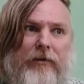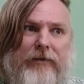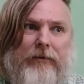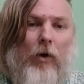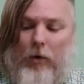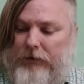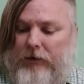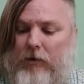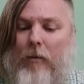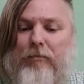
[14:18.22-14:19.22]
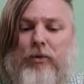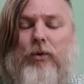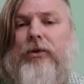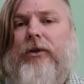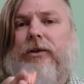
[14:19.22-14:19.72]
Store the
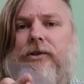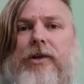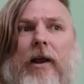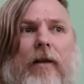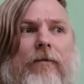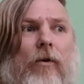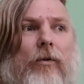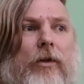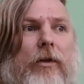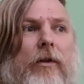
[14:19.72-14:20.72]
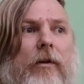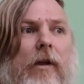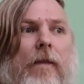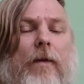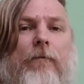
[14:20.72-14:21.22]
computer, the telephone,
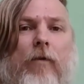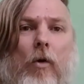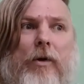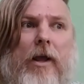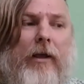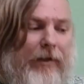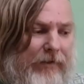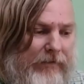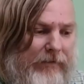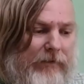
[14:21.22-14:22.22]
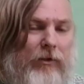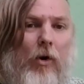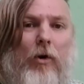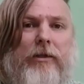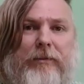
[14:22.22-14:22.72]
the phone, it
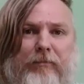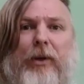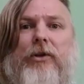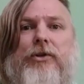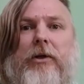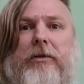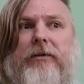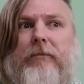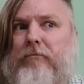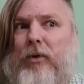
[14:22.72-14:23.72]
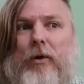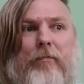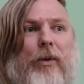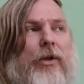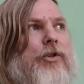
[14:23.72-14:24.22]
stores pictures,
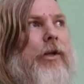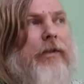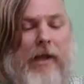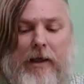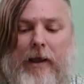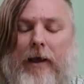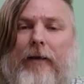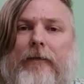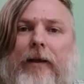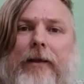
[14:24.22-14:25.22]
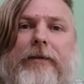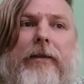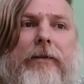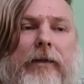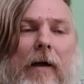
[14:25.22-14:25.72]
pure pictures, and there
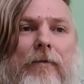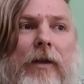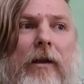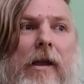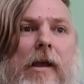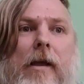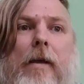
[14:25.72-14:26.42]
is something